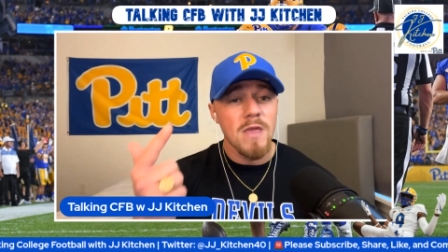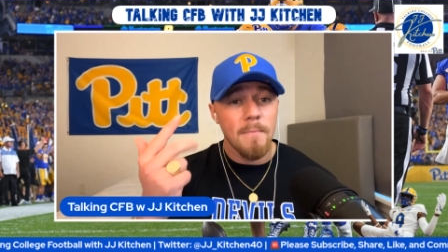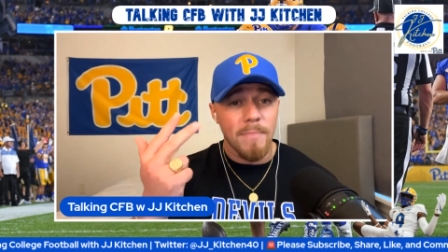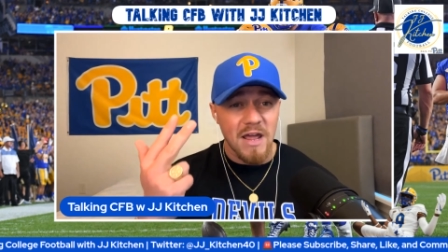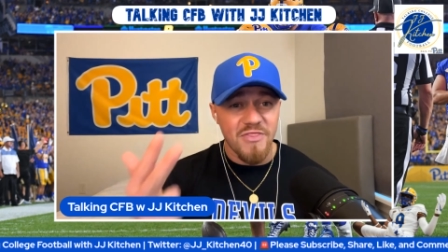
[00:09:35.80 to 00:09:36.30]

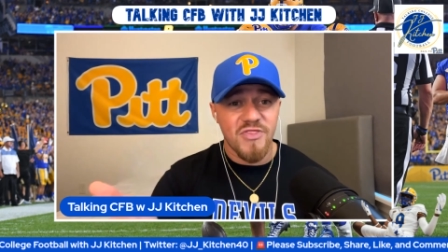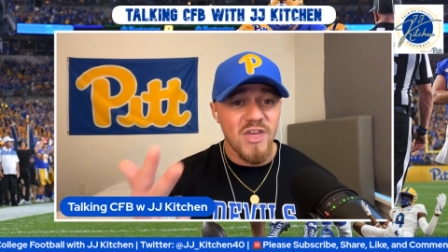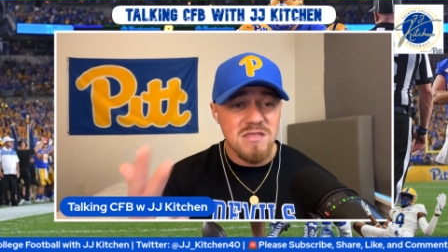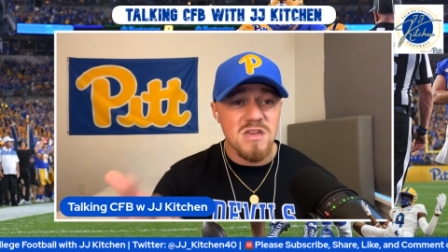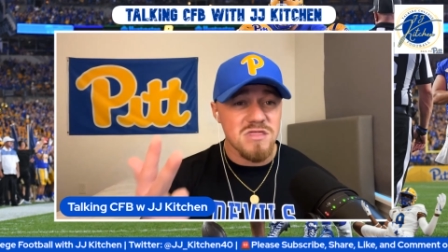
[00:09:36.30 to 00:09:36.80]
But I
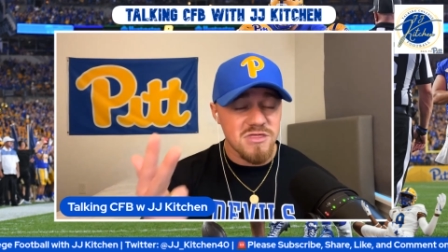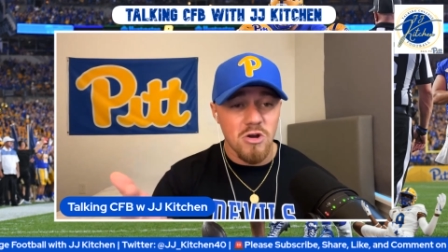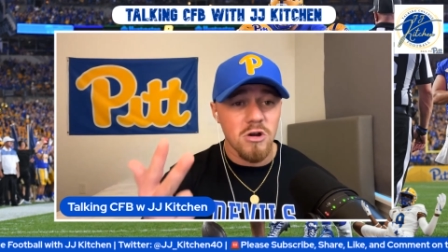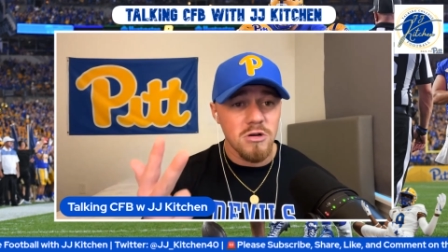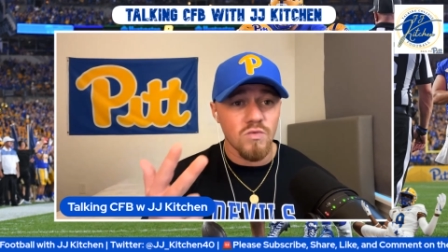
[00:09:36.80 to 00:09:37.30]
think the
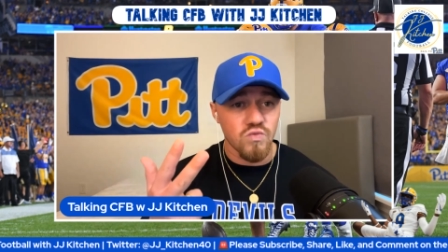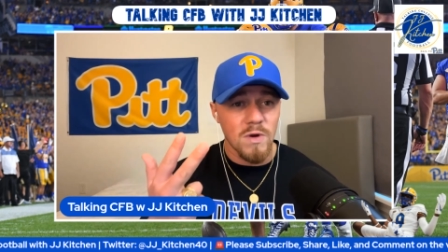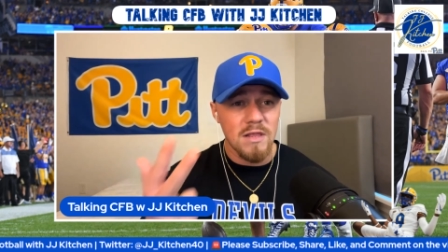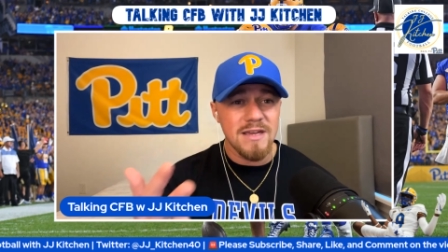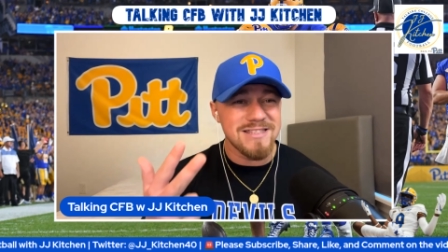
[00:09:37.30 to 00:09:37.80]
third
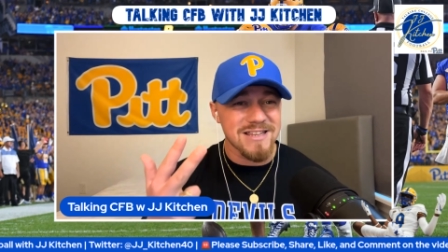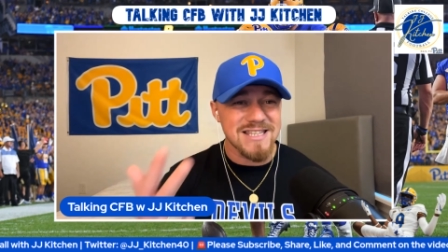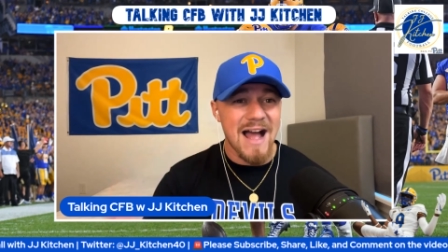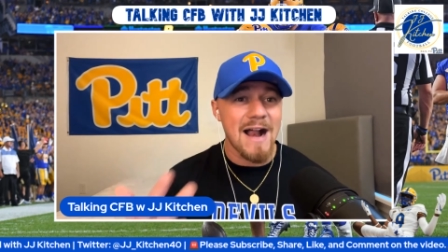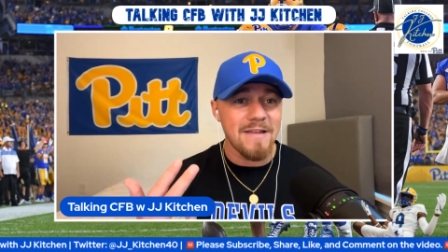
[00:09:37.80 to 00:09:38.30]
really
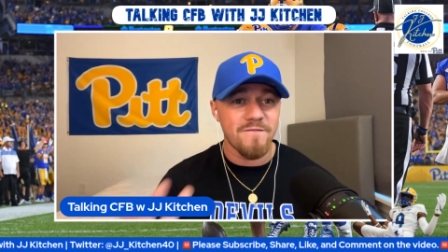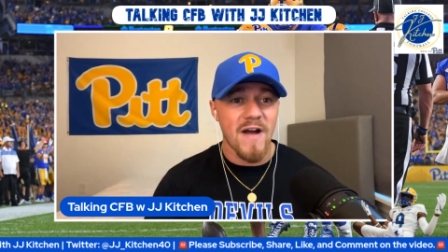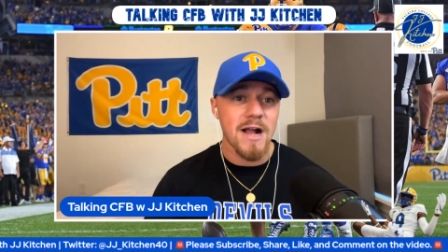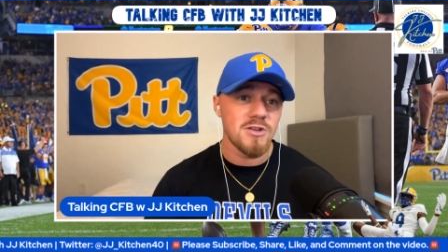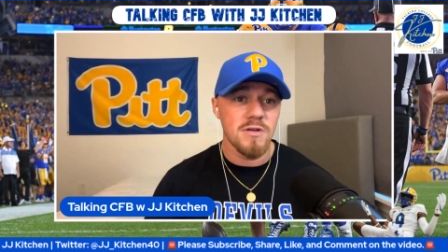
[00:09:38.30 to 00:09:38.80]
deciding
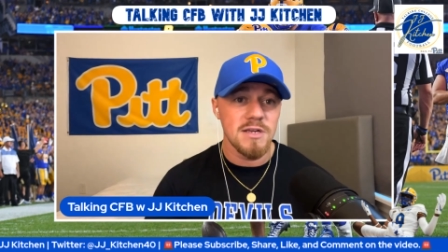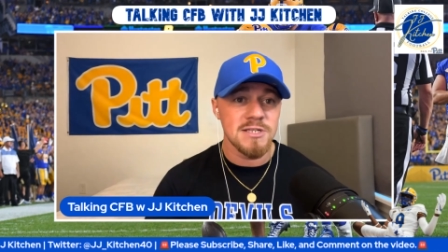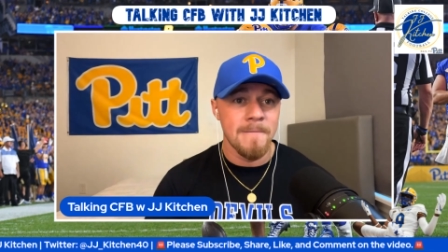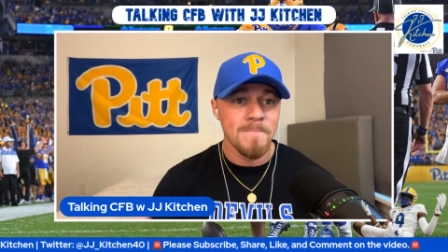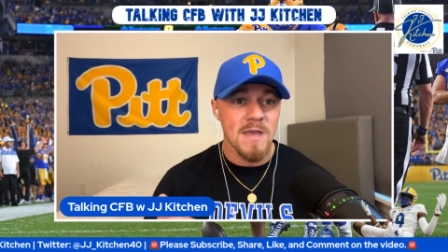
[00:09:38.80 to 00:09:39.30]
factor is,
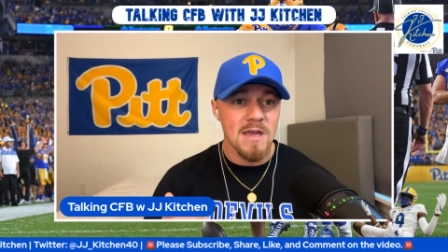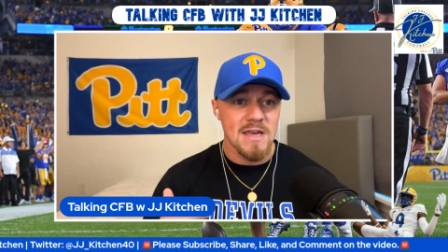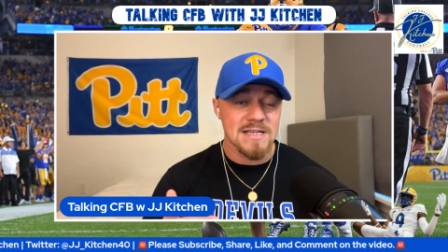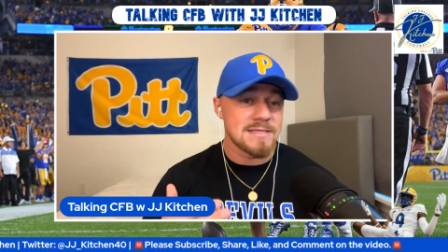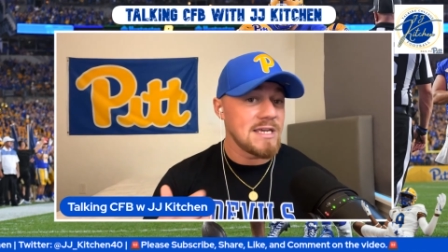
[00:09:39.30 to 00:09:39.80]
is
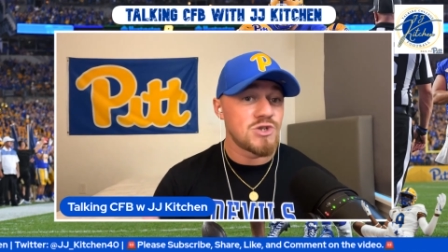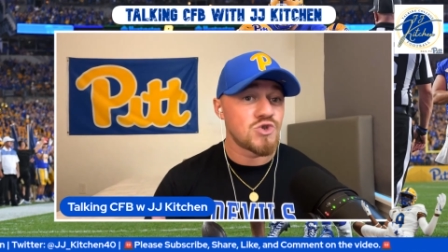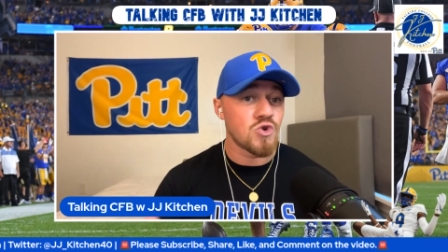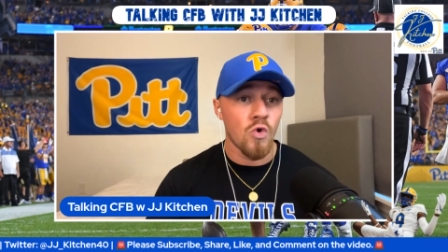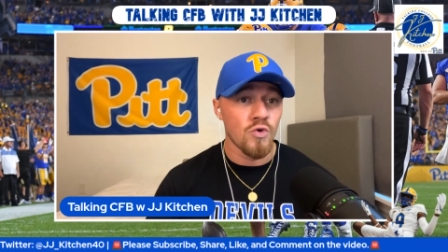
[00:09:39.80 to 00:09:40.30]
that these
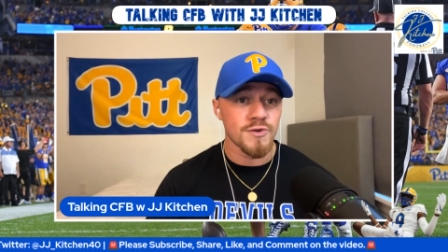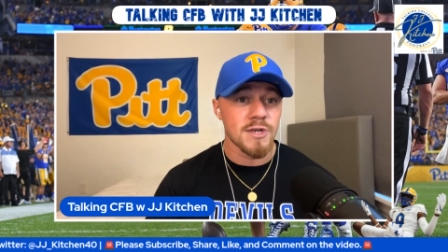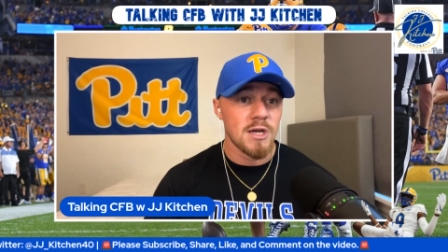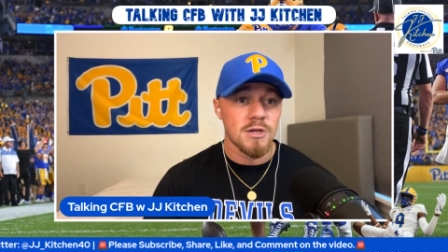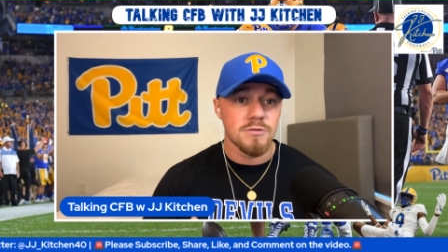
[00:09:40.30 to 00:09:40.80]
schools
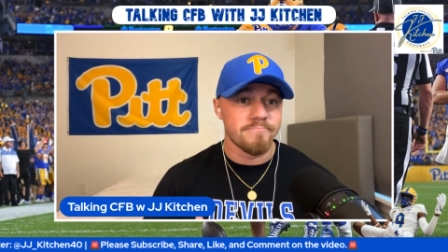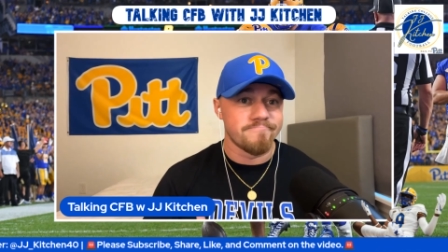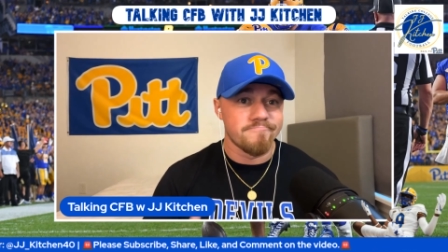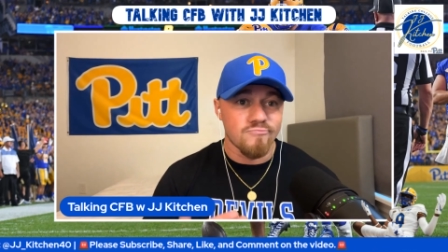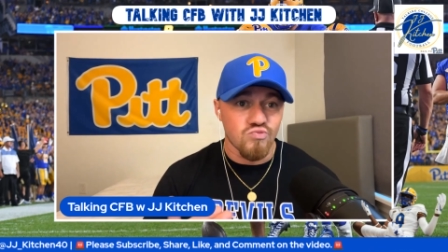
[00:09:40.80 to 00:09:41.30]

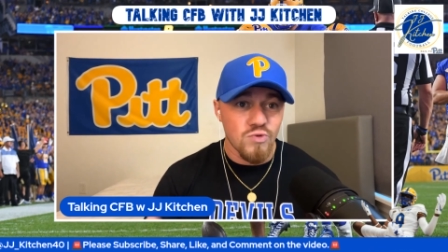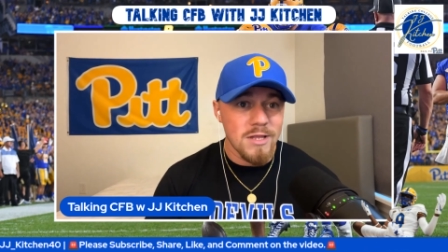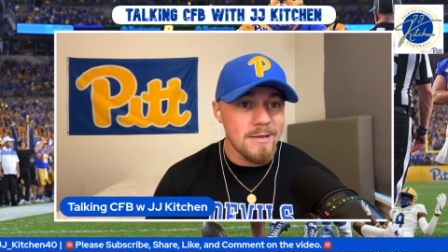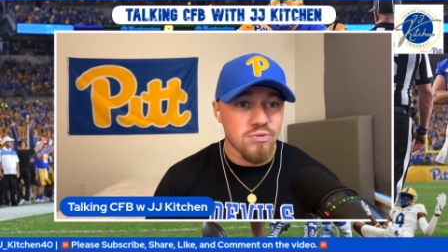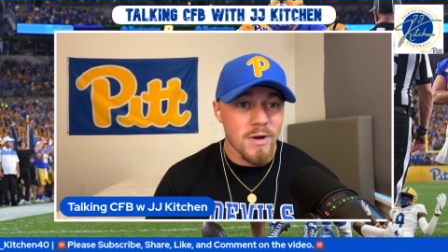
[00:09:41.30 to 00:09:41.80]

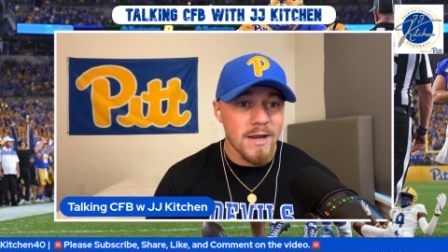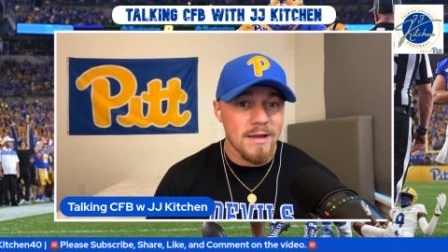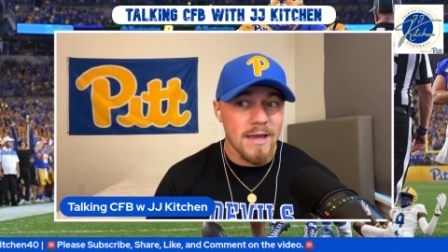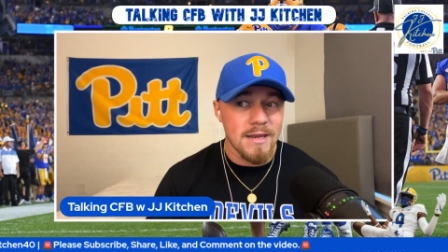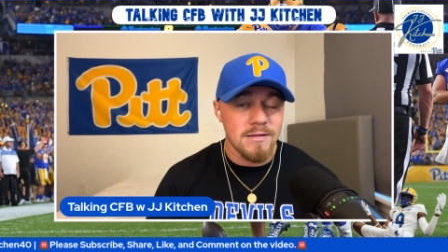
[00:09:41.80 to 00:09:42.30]
really bring
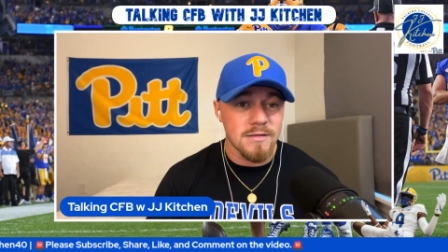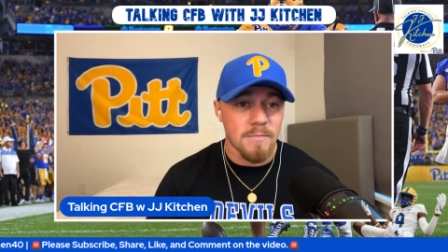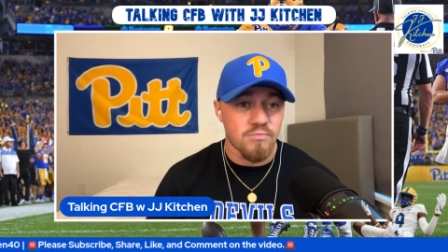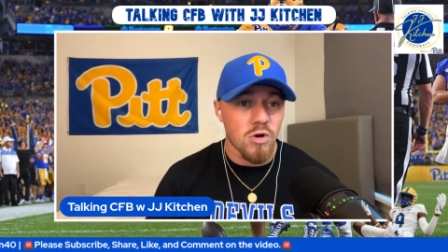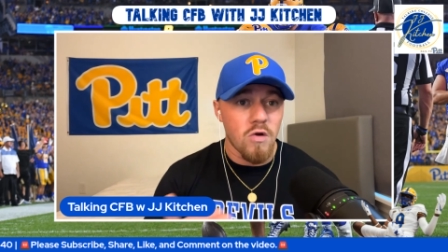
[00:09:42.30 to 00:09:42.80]
in the
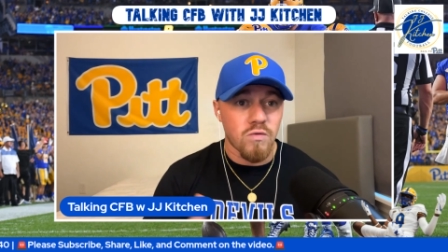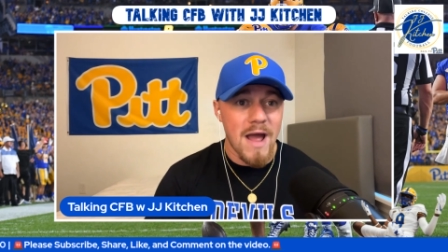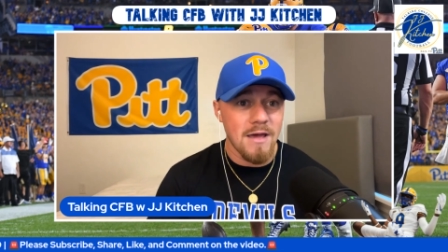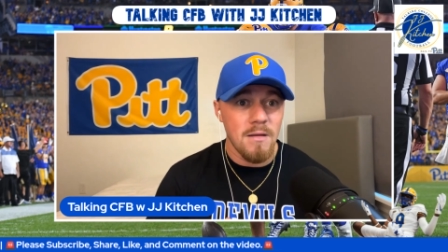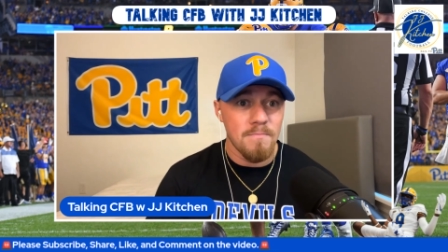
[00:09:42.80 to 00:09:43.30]
pro
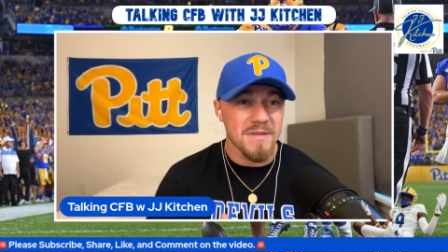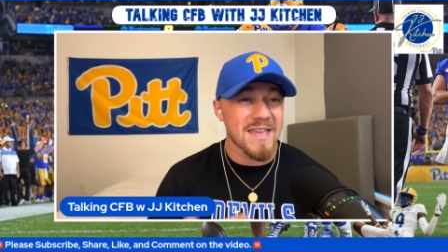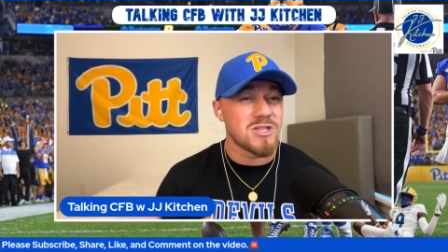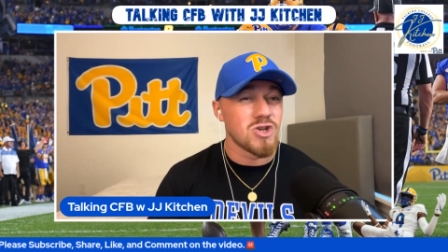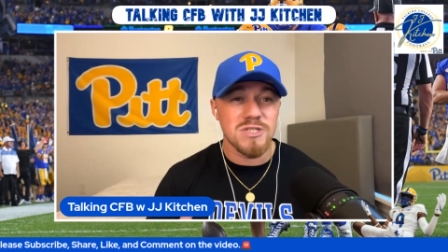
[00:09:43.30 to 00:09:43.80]
rata, but they
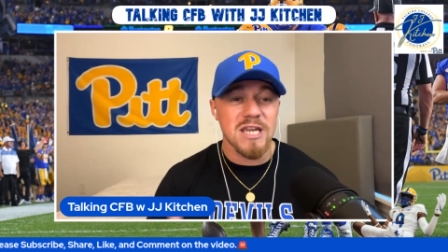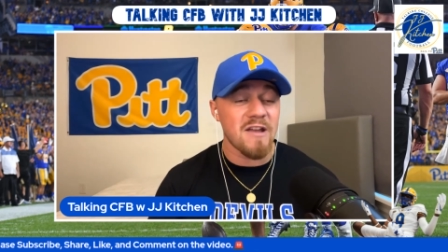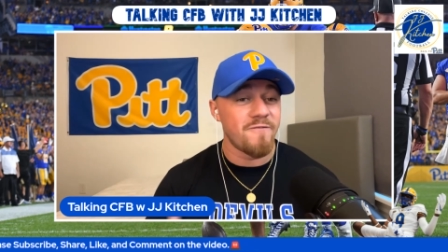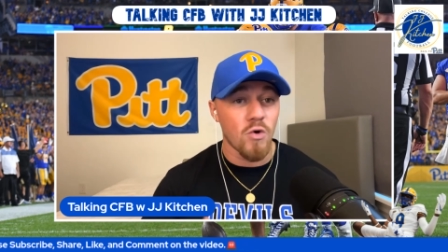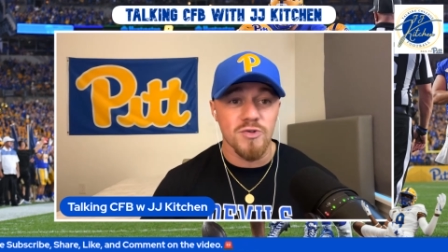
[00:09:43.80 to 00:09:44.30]
don't take
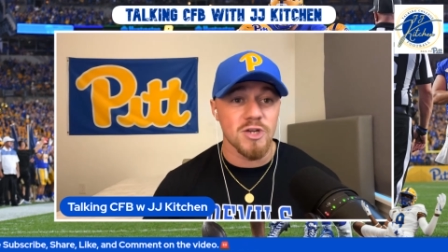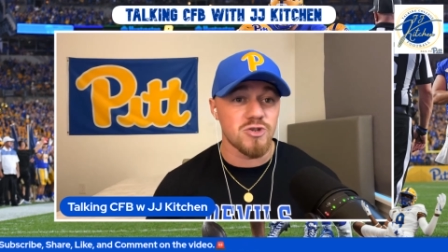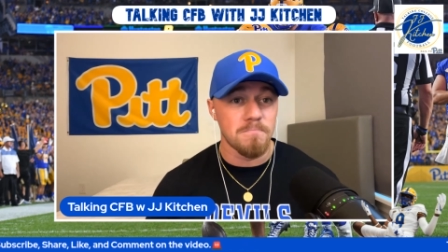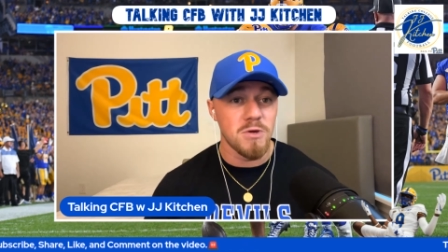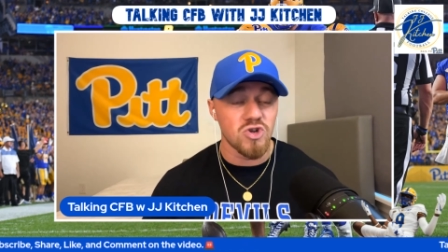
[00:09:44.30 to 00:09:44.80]
full
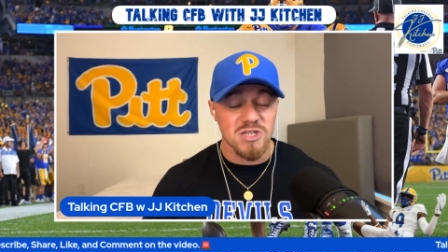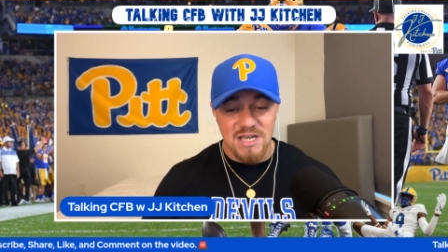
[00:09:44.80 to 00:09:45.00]
distributions.